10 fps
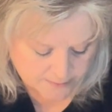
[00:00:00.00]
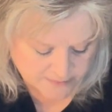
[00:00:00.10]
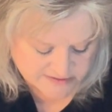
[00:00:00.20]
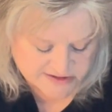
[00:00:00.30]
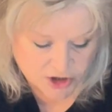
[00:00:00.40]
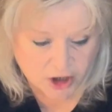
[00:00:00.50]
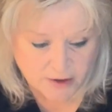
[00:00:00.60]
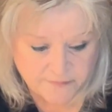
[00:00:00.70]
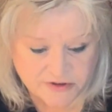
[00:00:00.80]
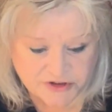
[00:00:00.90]
the star
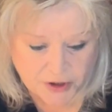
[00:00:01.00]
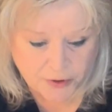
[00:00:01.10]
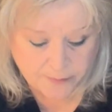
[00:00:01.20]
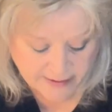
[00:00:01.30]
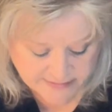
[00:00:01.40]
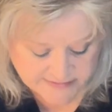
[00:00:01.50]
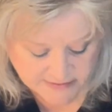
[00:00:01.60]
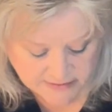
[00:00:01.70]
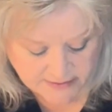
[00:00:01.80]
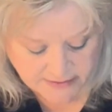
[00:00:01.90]
of the show
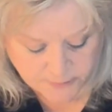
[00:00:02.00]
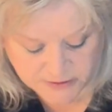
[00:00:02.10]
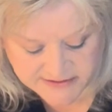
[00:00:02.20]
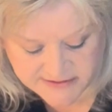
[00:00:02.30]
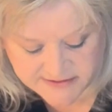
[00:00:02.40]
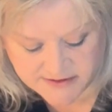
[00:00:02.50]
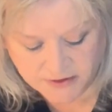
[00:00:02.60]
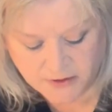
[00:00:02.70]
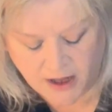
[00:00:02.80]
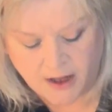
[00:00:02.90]
basically was this
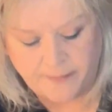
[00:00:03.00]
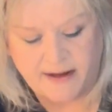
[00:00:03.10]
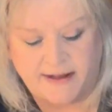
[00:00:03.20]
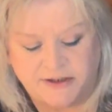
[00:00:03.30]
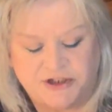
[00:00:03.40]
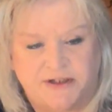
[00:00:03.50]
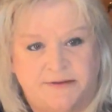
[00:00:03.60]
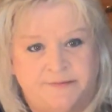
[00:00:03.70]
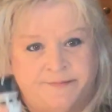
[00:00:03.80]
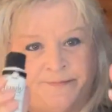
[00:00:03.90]
little
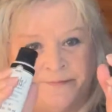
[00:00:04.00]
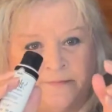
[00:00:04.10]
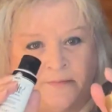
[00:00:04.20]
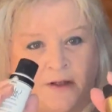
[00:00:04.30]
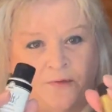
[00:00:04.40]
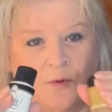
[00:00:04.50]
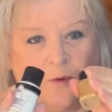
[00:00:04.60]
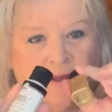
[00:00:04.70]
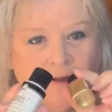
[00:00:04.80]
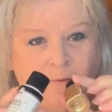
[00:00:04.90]
combination of the
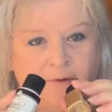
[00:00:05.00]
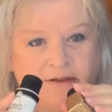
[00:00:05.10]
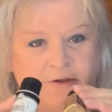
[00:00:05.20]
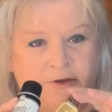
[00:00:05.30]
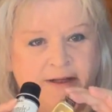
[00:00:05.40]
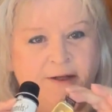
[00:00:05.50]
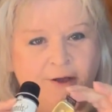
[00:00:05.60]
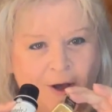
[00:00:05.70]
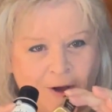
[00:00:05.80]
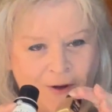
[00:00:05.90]
white with the green
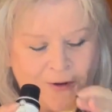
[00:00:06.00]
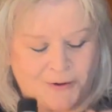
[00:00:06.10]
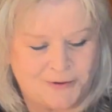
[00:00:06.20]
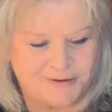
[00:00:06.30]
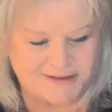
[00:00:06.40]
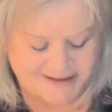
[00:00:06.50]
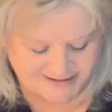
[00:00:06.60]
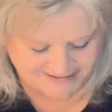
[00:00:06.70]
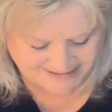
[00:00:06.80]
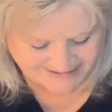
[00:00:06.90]
gold
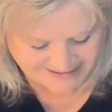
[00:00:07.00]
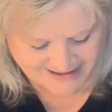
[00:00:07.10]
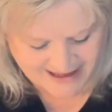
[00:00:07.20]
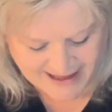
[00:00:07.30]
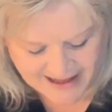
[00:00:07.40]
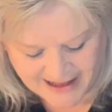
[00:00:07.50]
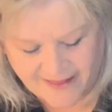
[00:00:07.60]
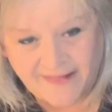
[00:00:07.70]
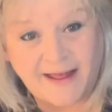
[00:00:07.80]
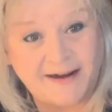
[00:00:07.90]

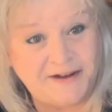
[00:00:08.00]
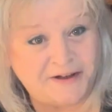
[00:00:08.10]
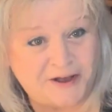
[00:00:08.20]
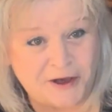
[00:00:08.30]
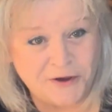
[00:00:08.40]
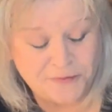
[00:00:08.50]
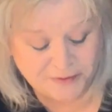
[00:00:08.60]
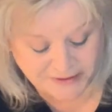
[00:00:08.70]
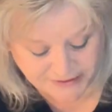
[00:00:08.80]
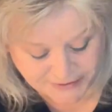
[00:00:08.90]
and that indigo
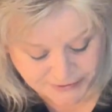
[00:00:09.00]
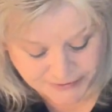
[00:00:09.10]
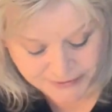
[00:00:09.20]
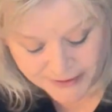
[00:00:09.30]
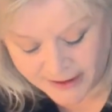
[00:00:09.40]
blue.